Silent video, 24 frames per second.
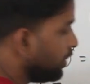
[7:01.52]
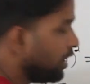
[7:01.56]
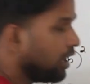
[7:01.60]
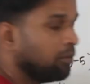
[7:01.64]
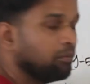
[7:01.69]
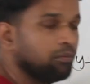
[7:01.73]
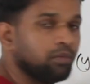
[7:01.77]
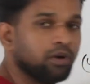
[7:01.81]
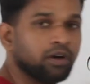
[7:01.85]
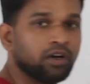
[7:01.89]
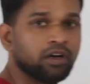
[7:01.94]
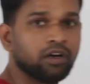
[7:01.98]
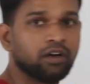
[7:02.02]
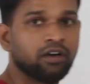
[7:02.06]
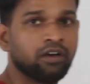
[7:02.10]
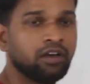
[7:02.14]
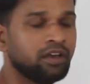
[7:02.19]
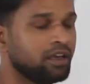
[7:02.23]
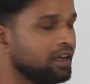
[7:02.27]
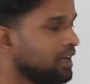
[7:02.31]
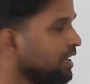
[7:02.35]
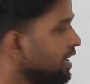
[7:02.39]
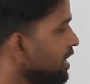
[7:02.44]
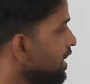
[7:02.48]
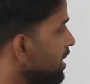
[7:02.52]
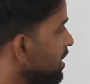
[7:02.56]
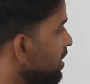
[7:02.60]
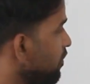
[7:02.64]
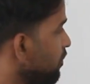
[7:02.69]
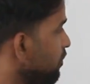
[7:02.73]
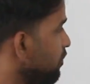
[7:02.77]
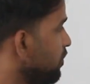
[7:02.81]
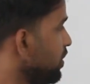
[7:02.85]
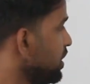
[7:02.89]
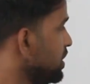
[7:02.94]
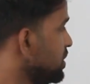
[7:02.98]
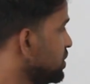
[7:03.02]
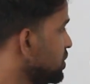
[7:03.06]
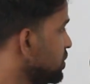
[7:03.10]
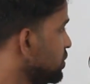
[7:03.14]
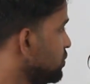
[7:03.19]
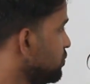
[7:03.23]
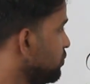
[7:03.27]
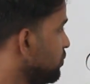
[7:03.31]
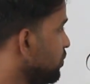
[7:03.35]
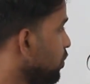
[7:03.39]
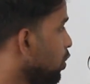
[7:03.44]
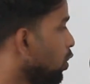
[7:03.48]
number,
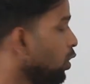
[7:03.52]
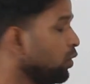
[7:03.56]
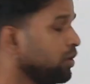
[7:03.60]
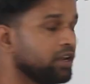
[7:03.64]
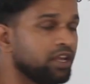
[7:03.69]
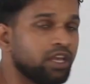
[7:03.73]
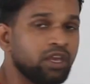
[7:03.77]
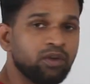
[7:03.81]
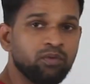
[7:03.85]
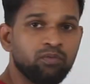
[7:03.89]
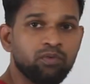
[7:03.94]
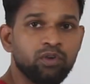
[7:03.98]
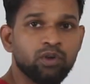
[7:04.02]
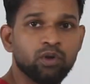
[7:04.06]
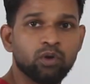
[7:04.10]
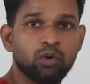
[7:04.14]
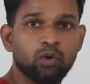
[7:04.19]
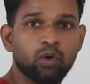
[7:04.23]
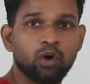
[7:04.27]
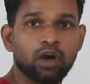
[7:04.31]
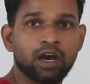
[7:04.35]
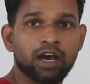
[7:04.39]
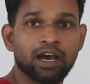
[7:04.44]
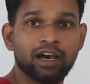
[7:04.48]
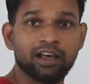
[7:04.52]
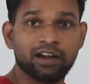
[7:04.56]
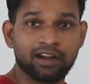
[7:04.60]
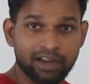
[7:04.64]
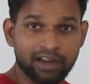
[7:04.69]
which won't give you a